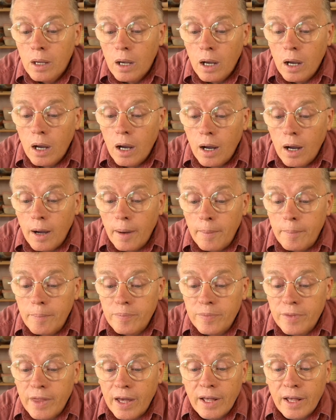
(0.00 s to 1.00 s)
Um,
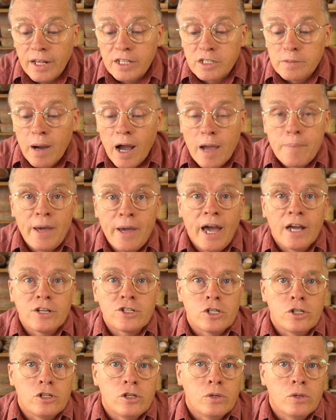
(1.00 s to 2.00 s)
that It's my
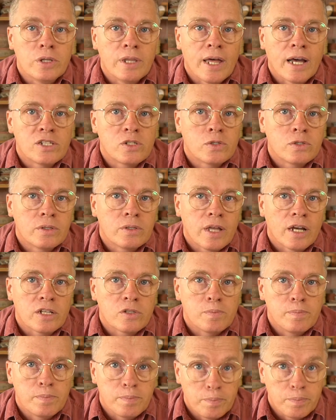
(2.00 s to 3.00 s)
passion, too, and that's, that's,
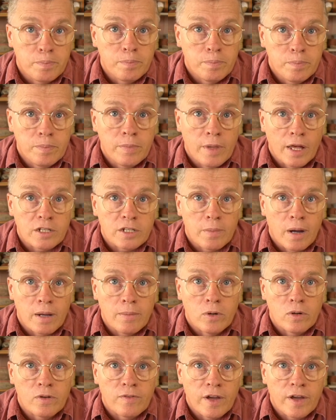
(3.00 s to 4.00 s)
that's my
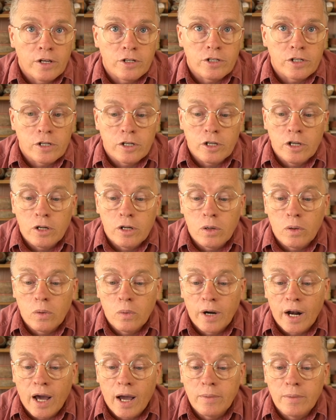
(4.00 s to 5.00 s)
motivation. You know,
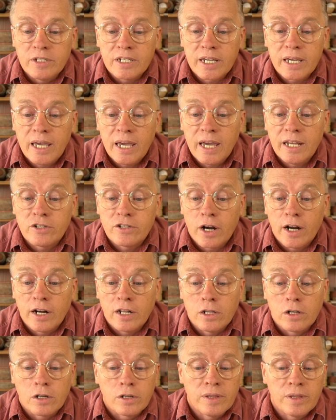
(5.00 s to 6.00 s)
when I was a kid trying to
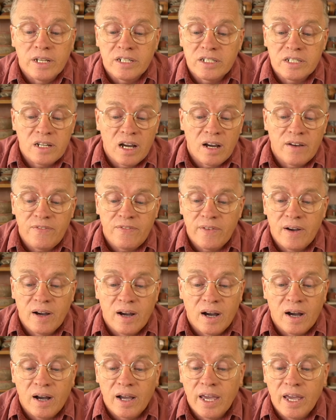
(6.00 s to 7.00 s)
learn this stuff,
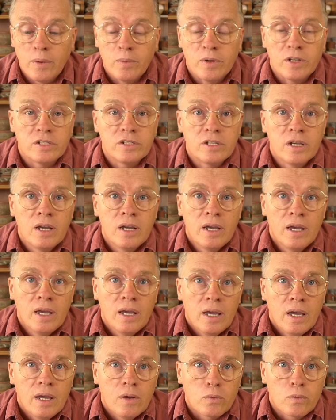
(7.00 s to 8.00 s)
uh, it was
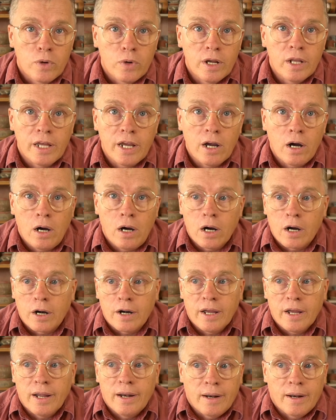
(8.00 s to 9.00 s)
really hard,
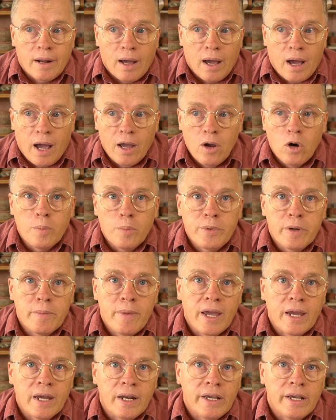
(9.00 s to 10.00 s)
and I hope to
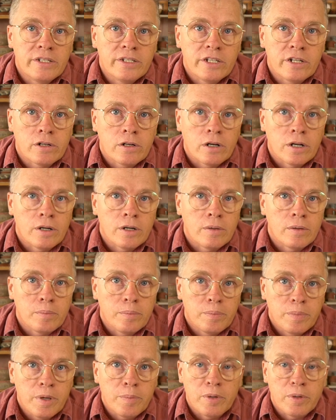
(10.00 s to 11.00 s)
make it easier on
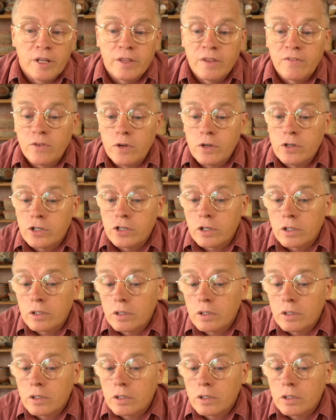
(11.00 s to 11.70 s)
people in the future.